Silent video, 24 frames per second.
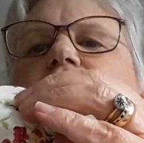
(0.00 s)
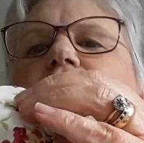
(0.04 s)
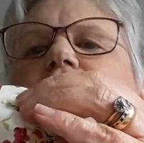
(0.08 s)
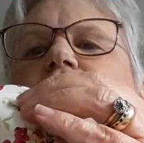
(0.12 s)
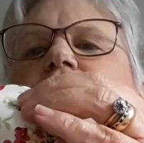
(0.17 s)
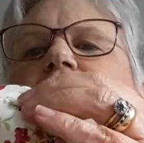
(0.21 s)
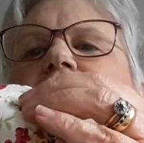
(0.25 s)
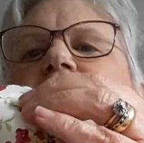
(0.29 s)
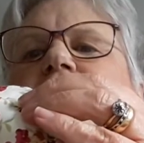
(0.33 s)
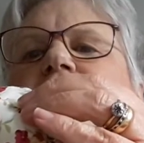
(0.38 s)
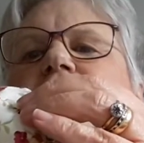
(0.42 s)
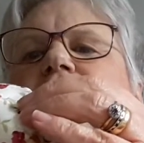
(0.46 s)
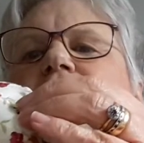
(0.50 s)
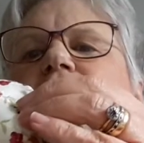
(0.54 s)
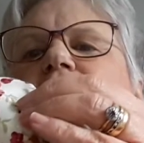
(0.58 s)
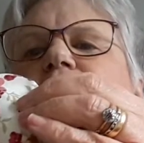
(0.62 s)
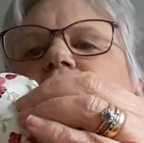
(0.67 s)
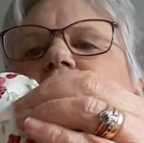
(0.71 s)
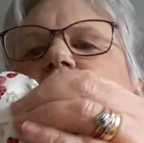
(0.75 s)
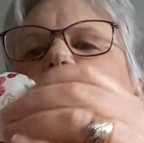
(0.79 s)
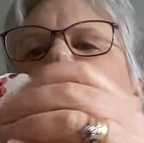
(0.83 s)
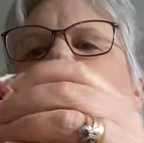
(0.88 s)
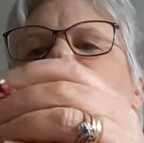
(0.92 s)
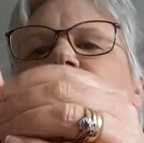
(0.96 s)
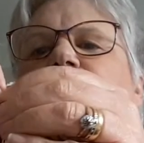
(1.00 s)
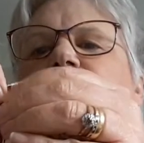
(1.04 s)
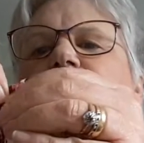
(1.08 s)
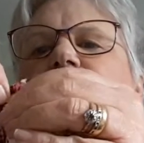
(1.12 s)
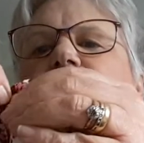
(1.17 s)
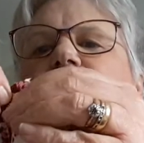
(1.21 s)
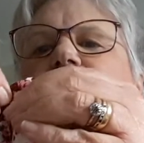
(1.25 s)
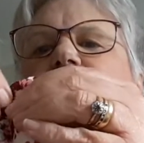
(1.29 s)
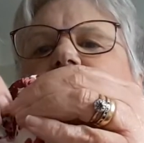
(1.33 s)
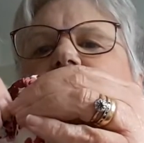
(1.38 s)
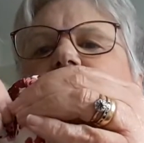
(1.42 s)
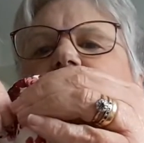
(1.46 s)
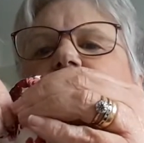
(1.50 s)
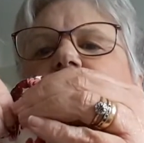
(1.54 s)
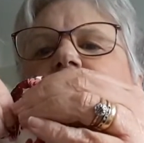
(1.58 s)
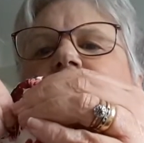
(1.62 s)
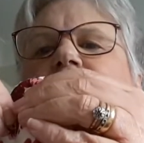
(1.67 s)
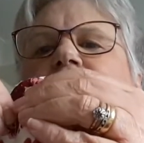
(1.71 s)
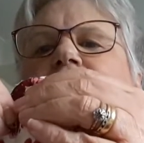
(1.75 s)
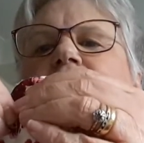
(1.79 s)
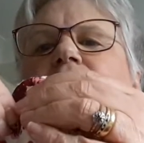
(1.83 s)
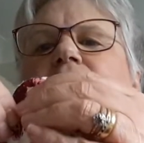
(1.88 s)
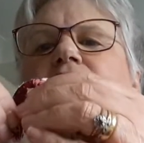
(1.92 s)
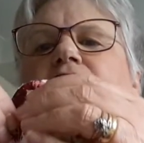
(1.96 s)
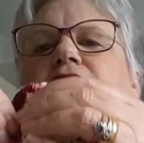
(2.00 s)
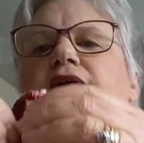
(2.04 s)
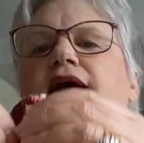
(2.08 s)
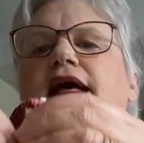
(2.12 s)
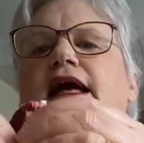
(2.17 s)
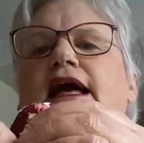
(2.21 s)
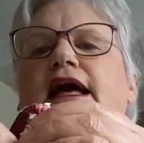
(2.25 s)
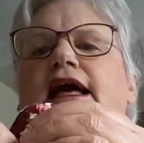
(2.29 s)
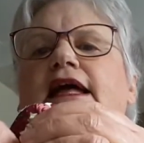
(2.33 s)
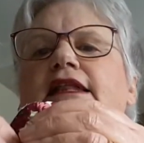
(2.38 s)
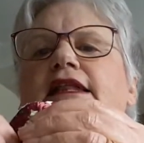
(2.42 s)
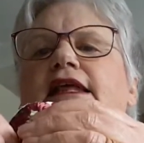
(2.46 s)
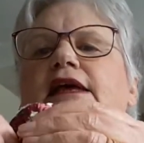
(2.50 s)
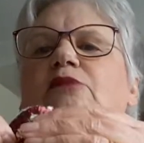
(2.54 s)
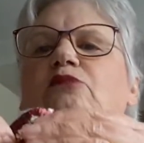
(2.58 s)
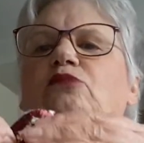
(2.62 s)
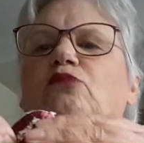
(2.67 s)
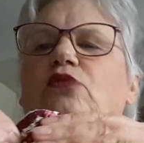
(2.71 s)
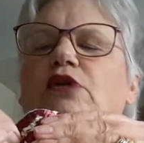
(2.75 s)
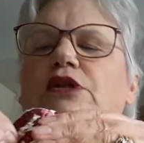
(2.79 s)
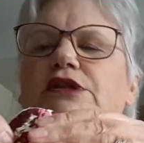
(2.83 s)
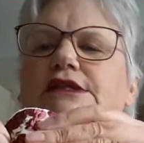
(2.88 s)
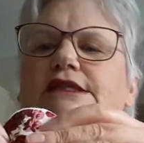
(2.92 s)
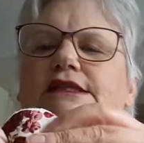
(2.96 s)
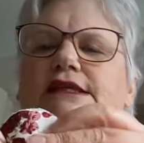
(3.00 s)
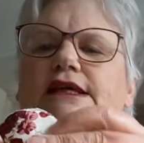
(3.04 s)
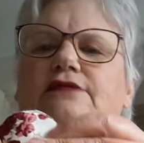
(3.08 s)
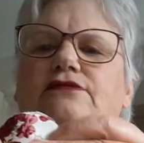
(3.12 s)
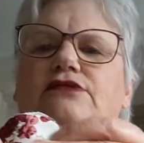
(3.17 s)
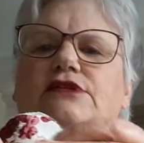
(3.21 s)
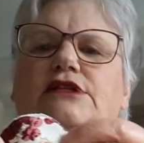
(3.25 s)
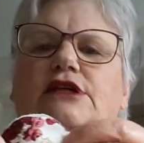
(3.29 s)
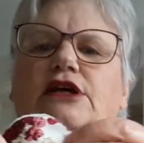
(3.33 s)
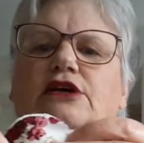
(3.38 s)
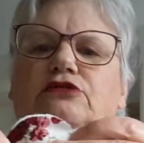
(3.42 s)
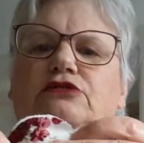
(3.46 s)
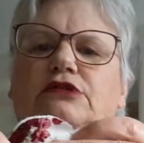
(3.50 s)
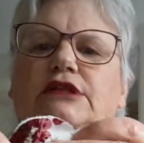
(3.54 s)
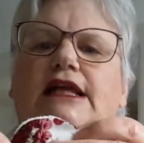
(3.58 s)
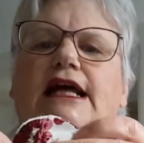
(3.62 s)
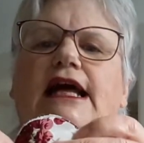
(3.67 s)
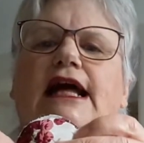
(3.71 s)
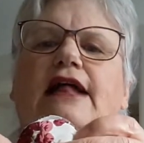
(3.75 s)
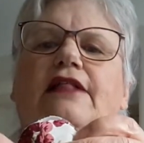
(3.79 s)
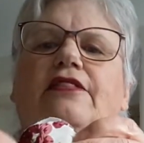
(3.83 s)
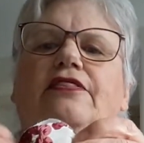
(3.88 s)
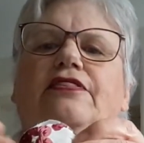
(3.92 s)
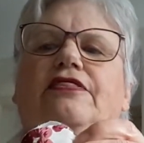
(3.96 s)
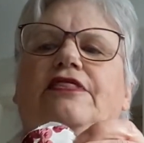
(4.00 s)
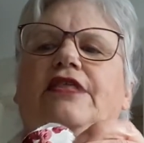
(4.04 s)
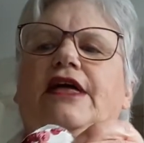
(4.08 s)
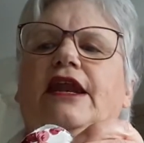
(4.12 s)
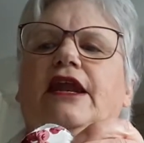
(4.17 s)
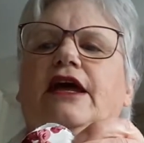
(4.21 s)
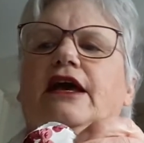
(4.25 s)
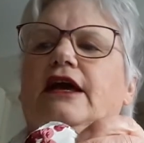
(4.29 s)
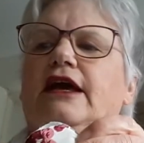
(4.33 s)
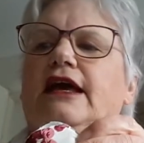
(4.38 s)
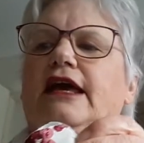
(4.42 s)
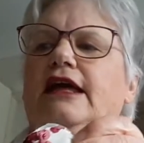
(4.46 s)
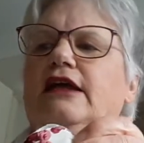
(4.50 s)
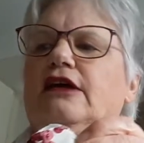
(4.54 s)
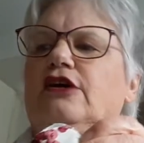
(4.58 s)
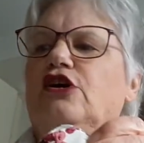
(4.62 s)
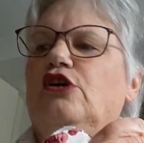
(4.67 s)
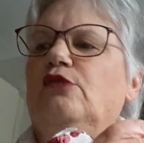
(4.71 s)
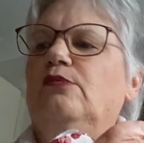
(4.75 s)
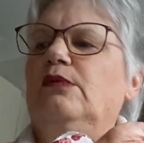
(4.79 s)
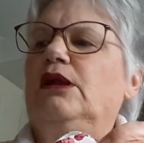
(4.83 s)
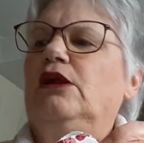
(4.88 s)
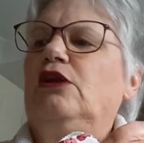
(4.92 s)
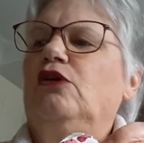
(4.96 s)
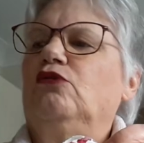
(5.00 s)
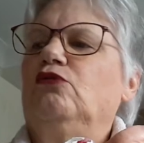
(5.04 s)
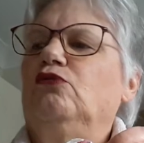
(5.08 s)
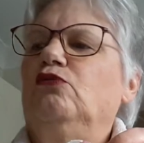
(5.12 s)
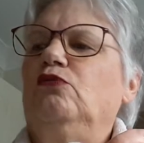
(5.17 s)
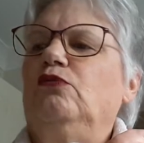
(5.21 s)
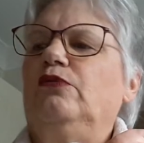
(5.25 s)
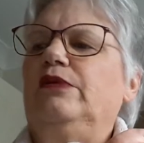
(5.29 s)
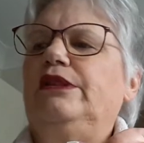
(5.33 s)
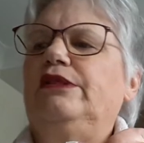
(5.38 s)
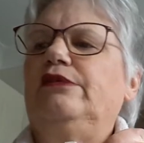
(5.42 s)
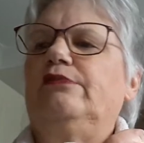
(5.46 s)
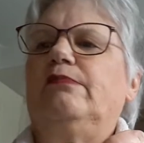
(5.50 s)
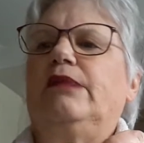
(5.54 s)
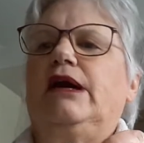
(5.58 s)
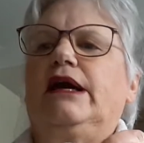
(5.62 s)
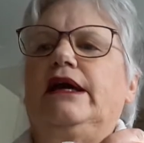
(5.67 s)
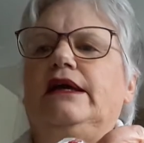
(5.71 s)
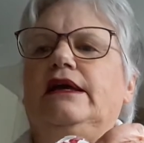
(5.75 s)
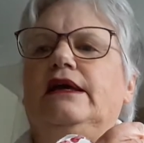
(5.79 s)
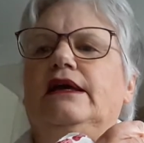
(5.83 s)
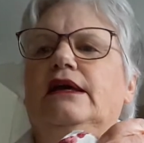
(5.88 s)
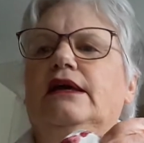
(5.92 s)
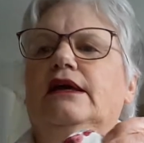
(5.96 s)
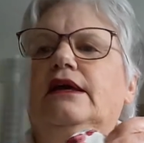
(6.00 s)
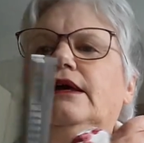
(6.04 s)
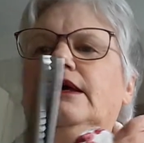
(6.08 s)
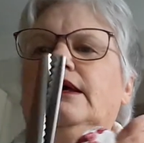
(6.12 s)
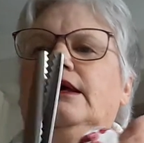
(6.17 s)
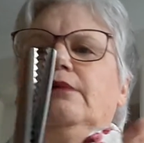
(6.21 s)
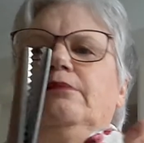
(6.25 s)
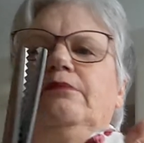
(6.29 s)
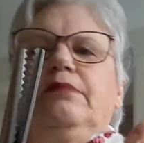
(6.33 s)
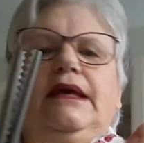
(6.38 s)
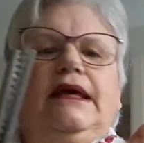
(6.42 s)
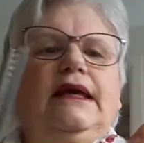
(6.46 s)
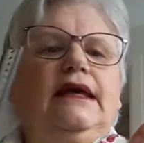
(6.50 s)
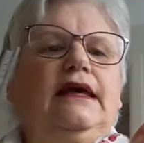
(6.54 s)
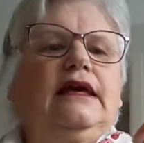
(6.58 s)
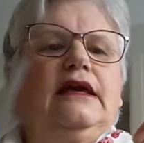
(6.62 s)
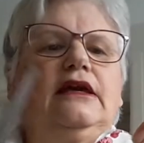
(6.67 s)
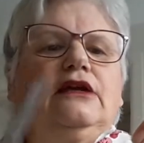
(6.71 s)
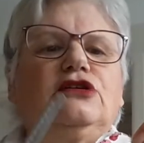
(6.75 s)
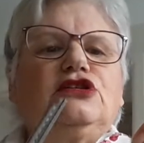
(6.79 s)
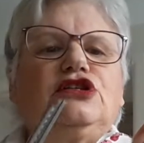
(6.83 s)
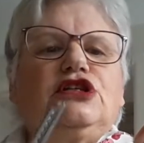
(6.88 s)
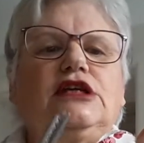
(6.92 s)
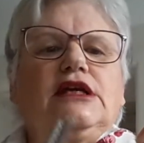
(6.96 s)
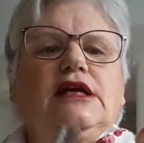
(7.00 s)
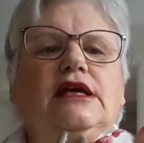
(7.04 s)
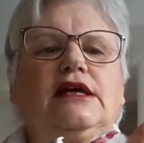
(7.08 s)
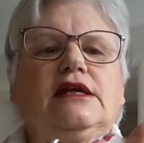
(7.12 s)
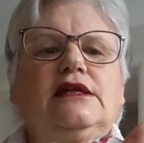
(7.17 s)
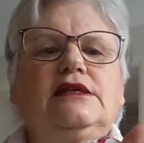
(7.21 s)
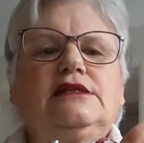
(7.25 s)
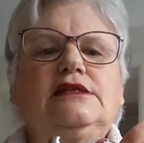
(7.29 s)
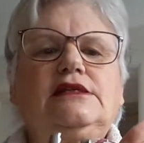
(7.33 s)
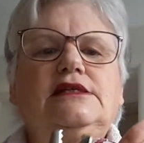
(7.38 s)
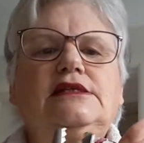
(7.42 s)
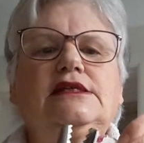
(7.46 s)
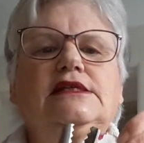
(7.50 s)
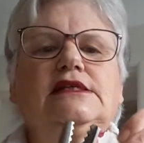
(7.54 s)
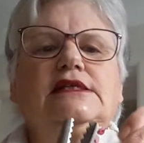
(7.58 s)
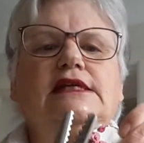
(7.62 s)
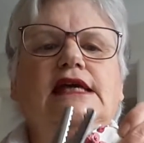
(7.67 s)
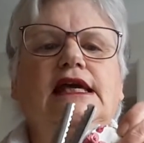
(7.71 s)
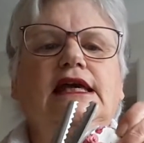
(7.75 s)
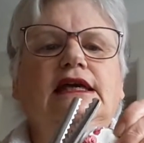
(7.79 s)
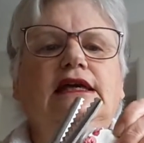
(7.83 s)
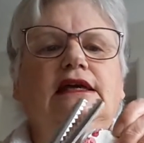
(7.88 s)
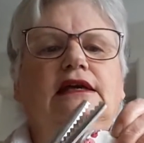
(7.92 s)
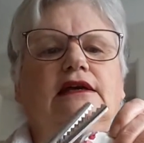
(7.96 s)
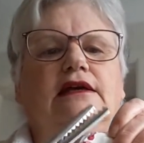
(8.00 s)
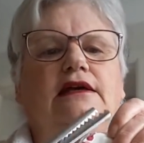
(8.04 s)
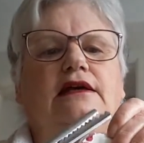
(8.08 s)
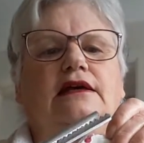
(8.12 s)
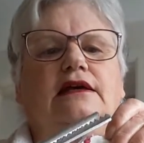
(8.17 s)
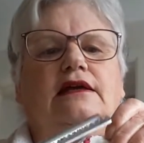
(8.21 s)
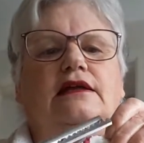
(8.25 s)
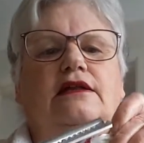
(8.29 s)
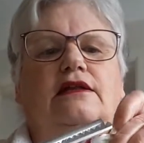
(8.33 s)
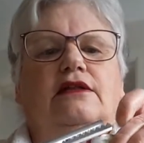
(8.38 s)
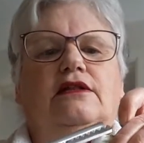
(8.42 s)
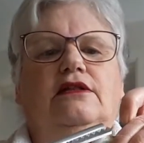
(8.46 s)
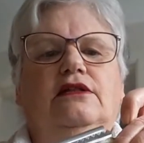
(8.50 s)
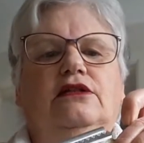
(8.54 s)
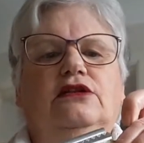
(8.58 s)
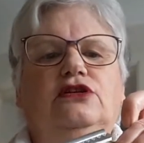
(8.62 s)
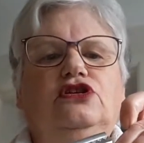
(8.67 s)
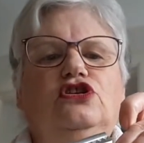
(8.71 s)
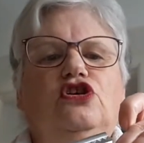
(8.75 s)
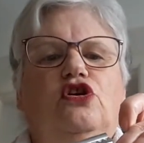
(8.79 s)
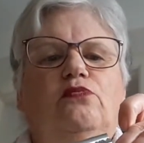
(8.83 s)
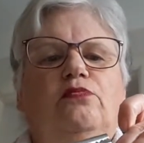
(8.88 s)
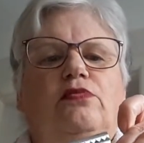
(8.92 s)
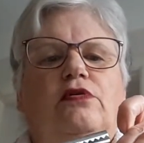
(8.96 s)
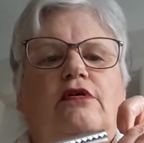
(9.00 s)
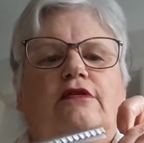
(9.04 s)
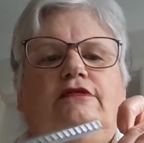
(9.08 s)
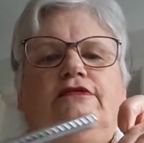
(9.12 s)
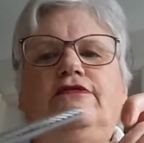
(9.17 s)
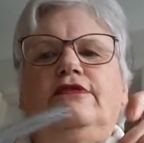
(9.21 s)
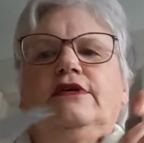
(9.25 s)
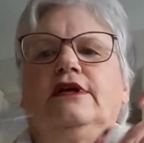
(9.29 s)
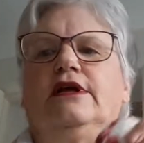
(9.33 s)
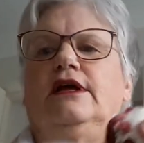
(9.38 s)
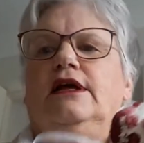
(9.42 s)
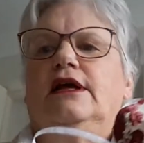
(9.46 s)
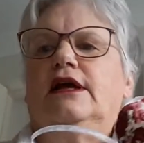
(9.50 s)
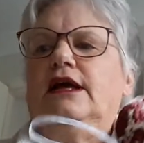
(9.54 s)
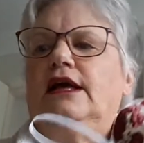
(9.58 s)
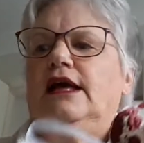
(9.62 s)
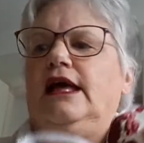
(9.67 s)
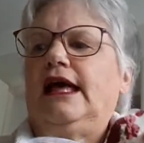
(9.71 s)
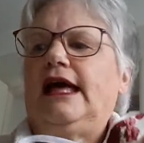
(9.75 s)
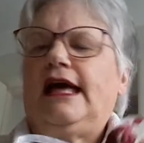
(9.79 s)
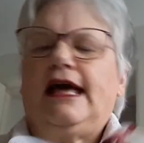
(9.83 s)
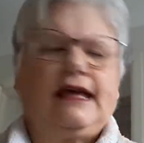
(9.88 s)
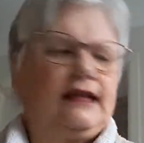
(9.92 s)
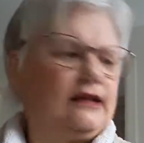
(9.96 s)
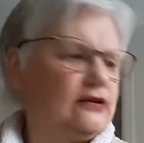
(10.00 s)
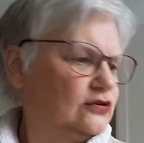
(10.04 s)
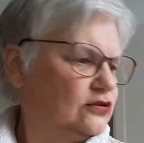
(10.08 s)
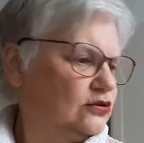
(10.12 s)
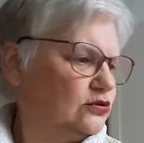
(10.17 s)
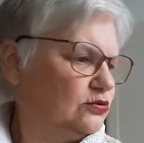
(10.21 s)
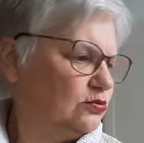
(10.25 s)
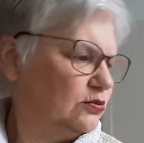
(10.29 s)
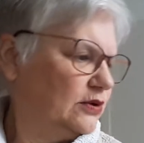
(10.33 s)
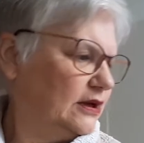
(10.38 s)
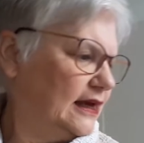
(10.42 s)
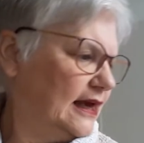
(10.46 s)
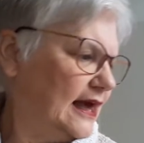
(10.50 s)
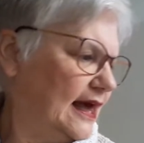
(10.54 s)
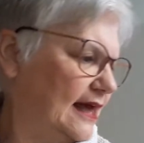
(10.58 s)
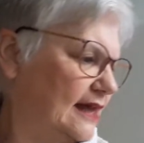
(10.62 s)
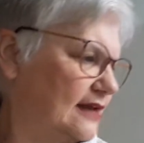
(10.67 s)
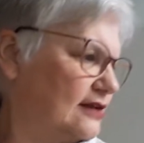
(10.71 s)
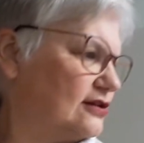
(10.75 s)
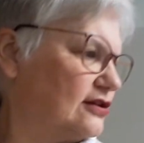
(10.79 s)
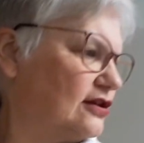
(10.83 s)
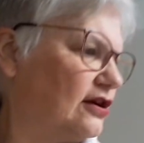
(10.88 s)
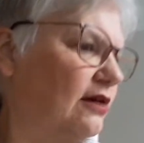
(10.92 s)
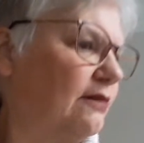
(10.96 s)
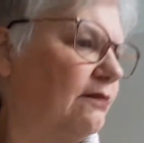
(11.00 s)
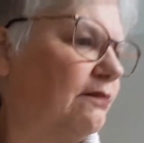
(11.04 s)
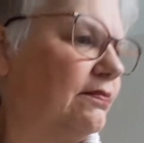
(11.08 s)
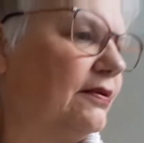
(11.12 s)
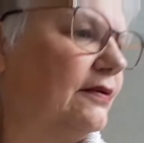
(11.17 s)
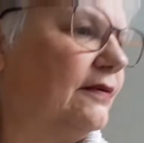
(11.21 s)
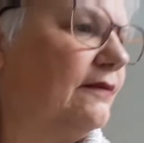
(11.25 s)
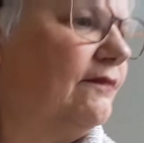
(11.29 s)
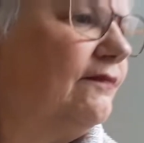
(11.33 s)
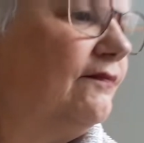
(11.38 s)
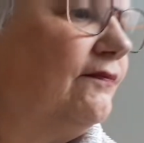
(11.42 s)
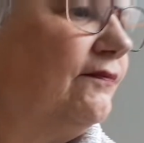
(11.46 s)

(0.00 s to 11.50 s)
round with the sewing, and then once I've sewed that, then I come along with my pinking shears, take the top off, and we end up